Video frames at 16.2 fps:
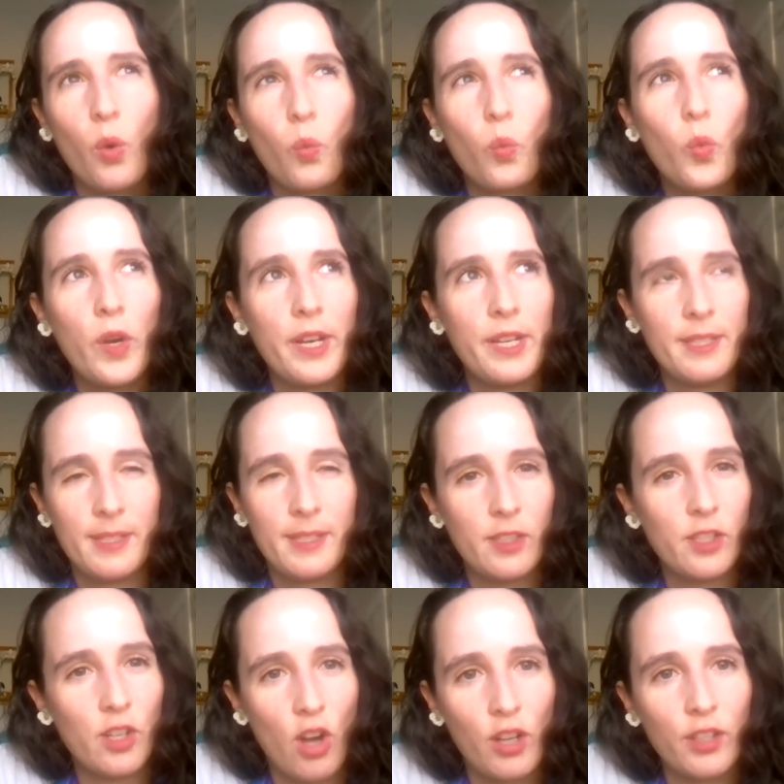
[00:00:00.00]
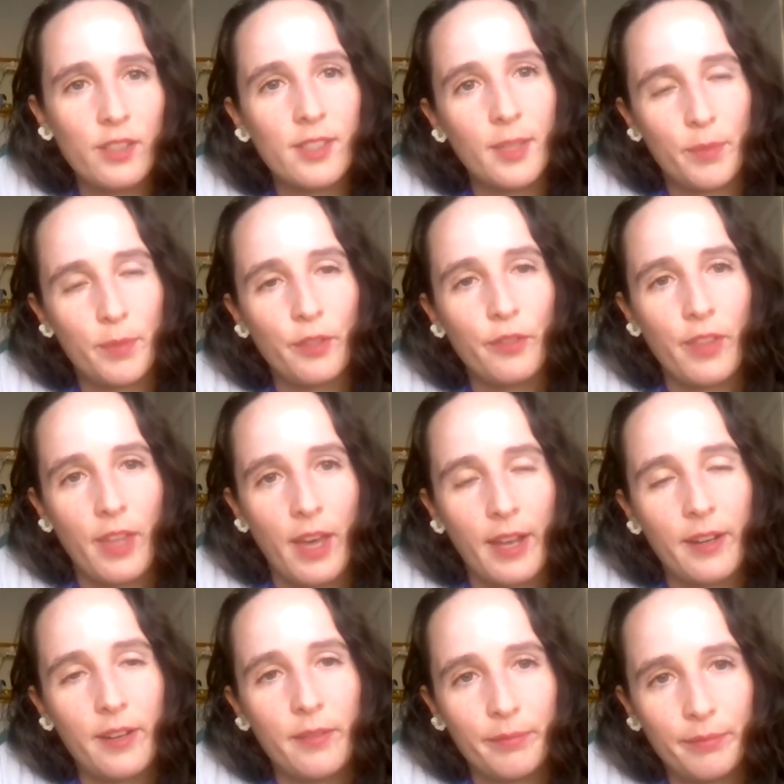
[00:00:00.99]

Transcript: what is the concept of that?